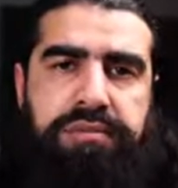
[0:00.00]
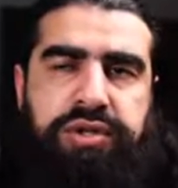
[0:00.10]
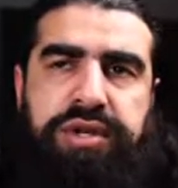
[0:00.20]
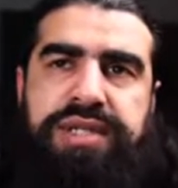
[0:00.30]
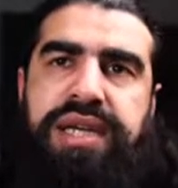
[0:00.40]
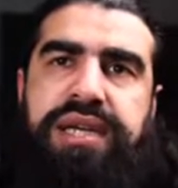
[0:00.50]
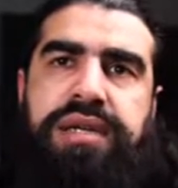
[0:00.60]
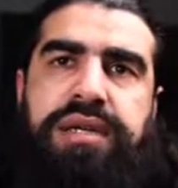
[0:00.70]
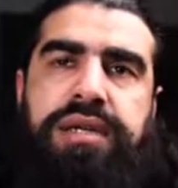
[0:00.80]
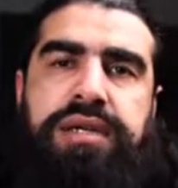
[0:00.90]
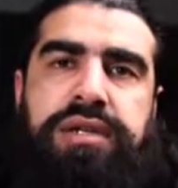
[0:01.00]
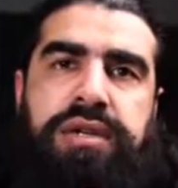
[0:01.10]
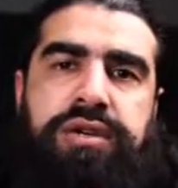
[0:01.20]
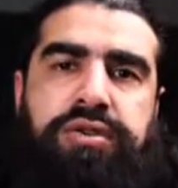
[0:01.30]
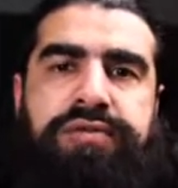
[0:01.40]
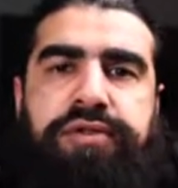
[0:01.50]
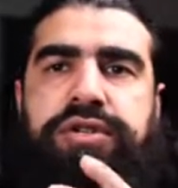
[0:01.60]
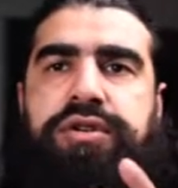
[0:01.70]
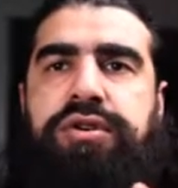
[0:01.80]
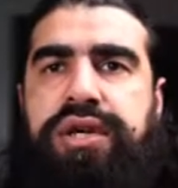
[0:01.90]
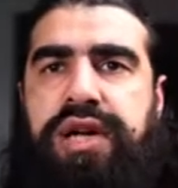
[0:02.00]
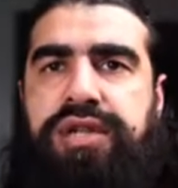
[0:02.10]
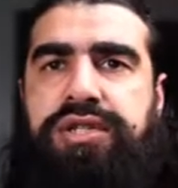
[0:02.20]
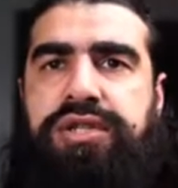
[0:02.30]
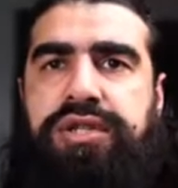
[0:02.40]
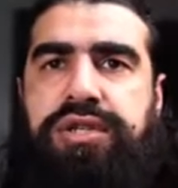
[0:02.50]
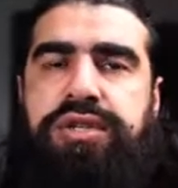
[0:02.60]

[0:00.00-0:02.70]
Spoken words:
So it's like, in order for you to go to Hajj,